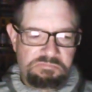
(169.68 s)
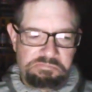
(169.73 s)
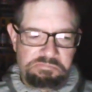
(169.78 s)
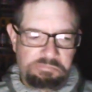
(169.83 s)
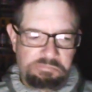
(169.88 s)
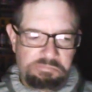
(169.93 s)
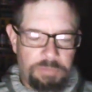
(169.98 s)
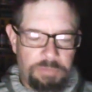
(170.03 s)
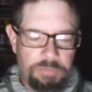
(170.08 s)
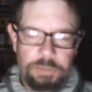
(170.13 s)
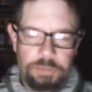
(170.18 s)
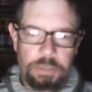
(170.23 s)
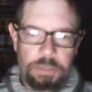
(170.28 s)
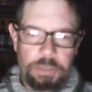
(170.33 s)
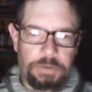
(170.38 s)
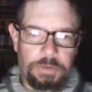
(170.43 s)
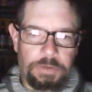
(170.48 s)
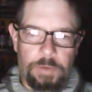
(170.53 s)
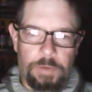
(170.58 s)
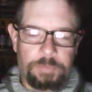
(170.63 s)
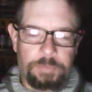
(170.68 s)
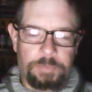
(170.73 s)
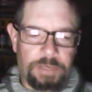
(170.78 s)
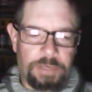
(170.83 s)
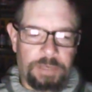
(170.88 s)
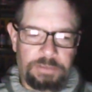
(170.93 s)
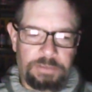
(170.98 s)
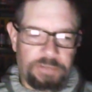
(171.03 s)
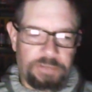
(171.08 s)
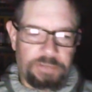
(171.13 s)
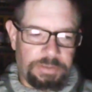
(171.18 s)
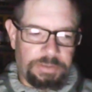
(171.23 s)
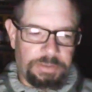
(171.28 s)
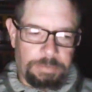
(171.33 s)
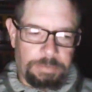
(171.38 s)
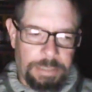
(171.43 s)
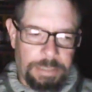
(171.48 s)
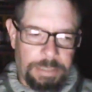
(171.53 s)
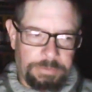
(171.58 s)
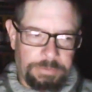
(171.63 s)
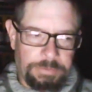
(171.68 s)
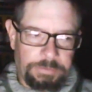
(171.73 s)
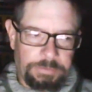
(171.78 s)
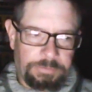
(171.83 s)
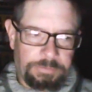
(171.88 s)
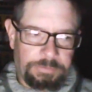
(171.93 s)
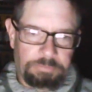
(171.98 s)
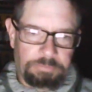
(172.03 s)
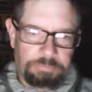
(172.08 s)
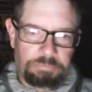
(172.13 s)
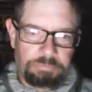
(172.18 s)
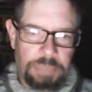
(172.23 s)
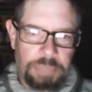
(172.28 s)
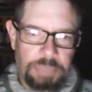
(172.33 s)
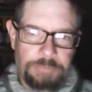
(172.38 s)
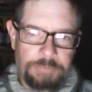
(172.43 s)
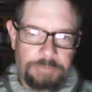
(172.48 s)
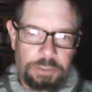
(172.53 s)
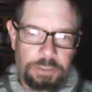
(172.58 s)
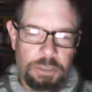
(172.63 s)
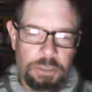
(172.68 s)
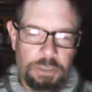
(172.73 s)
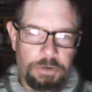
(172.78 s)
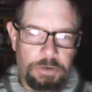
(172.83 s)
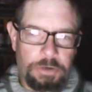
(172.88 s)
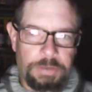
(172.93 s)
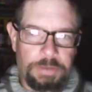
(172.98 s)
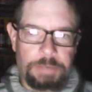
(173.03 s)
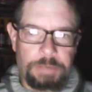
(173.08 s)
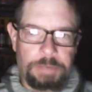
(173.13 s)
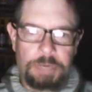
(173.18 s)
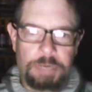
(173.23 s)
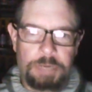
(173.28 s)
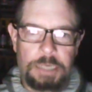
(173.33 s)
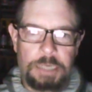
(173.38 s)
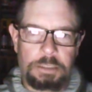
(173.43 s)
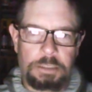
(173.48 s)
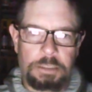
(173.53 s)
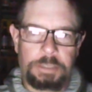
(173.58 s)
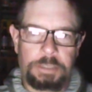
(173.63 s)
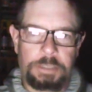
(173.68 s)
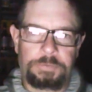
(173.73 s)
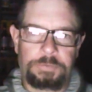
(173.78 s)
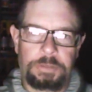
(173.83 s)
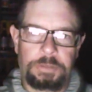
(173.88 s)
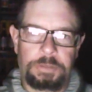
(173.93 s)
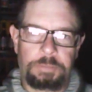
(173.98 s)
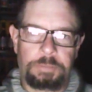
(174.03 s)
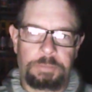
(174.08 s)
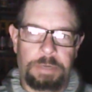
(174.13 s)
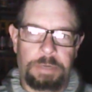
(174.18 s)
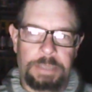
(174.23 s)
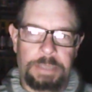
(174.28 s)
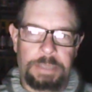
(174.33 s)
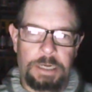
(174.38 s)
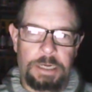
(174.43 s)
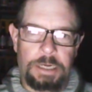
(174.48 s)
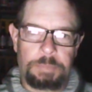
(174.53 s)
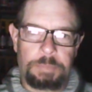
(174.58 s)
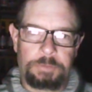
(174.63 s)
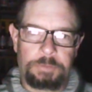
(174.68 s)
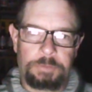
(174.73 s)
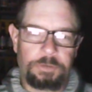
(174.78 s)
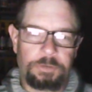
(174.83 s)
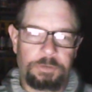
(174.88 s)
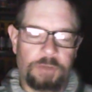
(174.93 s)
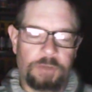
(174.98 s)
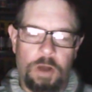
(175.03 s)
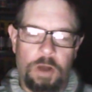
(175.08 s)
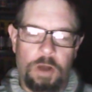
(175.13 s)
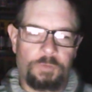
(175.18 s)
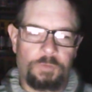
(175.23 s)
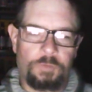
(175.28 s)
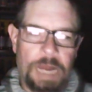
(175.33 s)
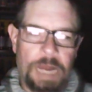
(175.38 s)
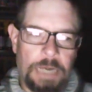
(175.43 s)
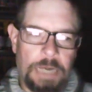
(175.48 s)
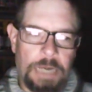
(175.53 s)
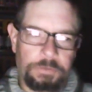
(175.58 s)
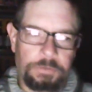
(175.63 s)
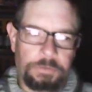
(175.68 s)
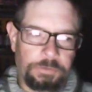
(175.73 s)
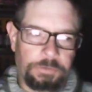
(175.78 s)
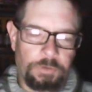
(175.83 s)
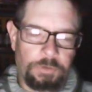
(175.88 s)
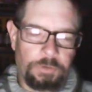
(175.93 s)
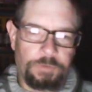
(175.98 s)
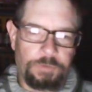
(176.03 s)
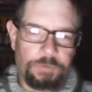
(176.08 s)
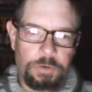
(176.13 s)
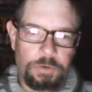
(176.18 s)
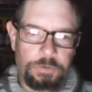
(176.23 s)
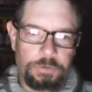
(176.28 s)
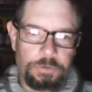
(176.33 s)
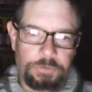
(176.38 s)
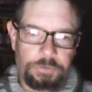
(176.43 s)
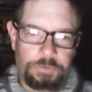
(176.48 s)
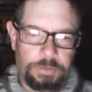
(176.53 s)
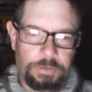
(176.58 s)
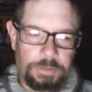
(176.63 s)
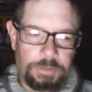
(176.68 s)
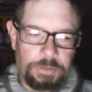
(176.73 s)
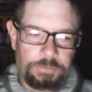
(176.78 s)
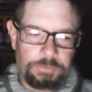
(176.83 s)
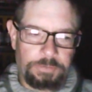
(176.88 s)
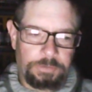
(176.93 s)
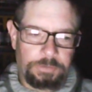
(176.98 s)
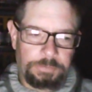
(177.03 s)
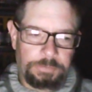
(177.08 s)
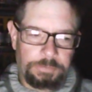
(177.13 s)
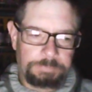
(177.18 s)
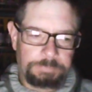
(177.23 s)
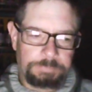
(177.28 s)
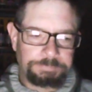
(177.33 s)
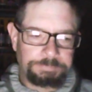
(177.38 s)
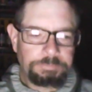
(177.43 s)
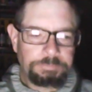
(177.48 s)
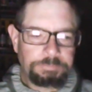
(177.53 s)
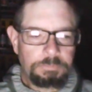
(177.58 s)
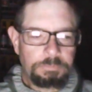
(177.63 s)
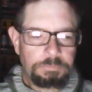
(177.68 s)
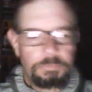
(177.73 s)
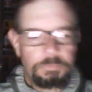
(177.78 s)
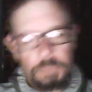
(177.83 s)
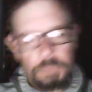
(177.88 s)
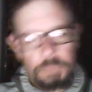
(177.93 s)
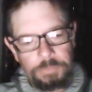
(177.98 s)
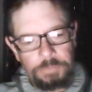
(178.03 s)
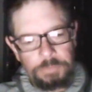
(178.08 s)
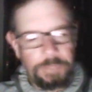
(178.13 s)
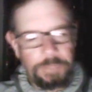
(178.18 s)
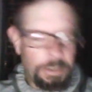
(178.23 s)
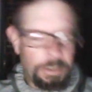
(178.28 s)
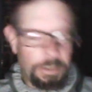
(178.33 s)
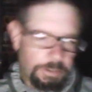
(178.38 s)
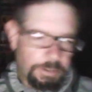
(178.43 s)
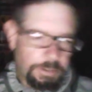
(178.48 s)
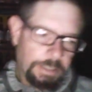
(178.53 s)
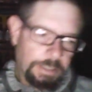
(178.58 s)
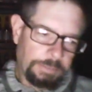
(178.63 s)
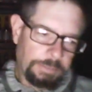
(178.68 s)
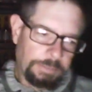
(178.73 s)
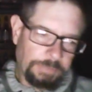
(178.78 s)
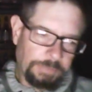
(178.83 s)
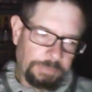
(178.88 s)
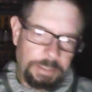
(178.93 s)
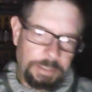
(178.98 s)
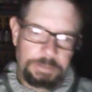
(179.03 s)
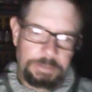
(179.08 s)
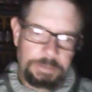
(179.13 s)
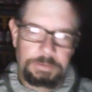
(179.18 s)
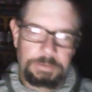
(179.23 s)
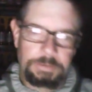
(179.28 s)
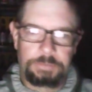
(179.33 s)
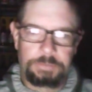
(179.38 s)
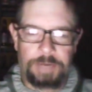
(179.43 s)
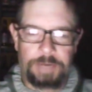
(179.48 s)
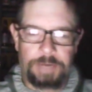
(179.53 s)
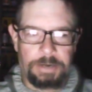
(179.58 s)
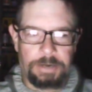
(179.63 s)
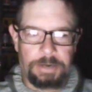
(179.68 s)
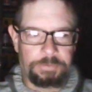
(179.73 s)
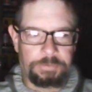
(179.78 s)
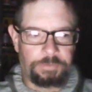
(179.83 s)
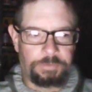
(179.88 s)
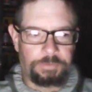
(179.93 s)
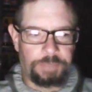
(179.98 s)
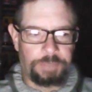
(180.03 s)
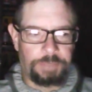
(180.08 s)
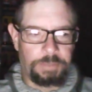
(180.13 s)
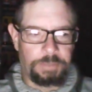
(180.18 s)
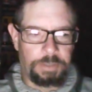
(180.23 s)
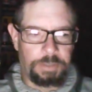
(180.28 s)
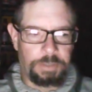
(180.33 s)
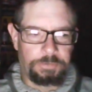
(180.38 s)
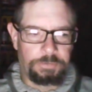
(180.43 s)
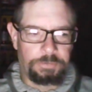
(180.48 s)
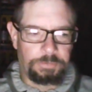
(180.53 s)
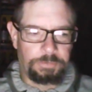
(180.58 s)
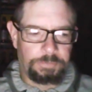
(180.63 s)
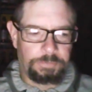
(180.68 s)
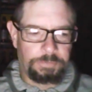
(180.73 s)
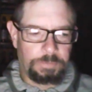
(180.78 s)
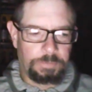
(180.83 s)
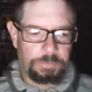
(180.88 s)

If you look on their website, there's nothing about this. You have to go into their product list and you bring that up. It's just all files. There's no photos or anything. It's just say, okay, they sell it various configurations.